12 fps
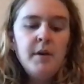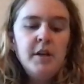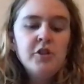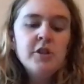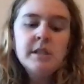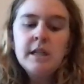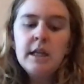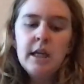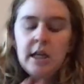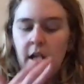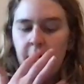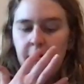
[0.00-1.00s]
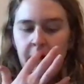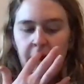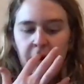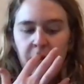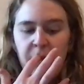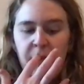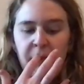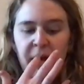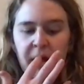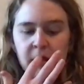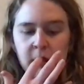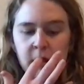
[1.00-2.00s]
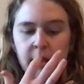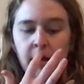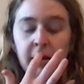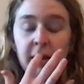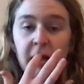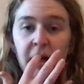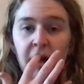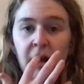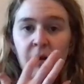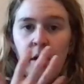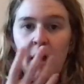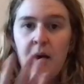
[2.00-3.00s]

interestingly enough, like because she's healthier,